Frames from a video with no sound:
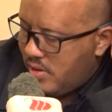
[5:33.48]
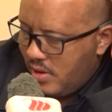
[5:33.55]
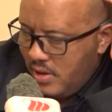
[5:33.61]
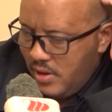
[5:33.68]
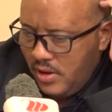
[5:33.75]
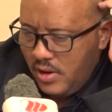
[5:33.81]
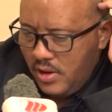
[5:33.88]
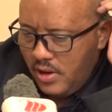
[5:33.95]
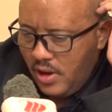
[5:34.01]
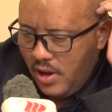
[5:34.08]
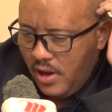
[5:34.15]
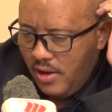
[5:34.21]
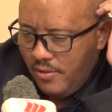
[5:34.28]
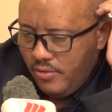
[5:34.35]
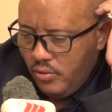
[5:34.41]

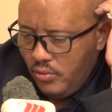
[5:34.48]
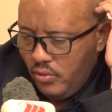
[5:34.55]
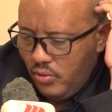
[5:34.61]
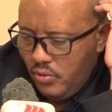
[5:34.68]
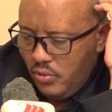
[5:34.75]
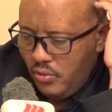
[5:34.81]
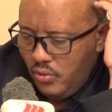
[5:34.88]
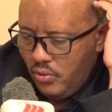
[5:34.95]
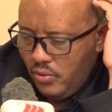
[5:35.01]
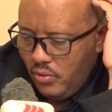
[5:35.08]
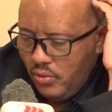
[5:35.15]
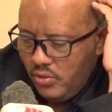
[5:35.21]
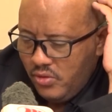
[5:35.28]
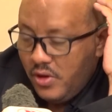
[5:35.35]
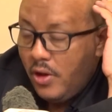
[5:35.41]
I have to
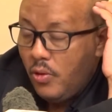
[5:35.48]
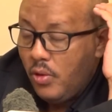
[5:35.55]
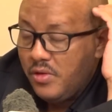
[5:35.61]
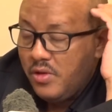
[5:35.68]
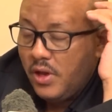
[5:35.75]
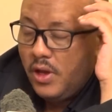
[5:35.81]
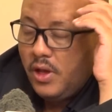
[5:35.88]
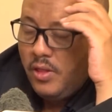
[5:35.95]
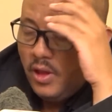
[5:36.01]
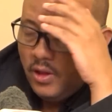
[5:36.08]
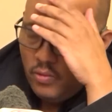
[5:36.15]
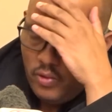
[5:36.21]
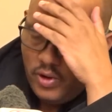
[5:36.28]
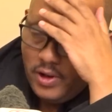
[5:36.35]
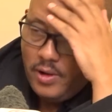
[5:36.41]
say once again
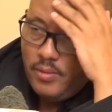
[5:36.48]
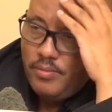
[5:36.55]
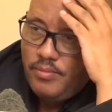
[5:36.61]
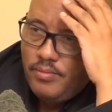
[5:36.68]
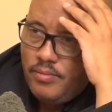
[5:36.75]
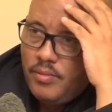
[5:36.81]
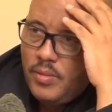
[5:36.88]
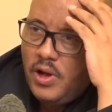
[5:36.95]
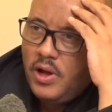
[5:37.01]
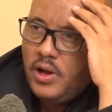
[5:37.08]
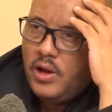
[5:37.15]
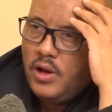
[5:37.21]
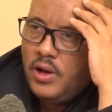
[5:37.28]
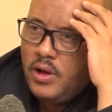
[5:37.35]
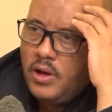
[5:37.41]
that welcome
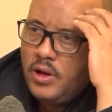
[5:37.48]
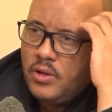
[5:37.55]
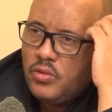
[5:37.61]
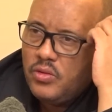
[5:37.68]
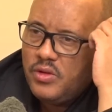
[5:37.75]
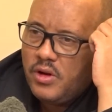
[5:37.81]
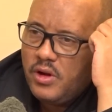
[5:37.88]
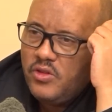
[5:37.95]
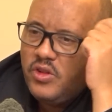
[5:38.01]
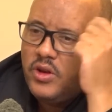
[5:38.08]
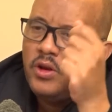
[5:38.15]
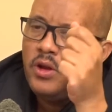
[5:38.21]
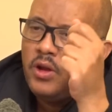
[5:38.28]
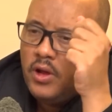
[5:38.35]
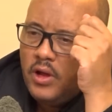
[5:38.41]
to the region,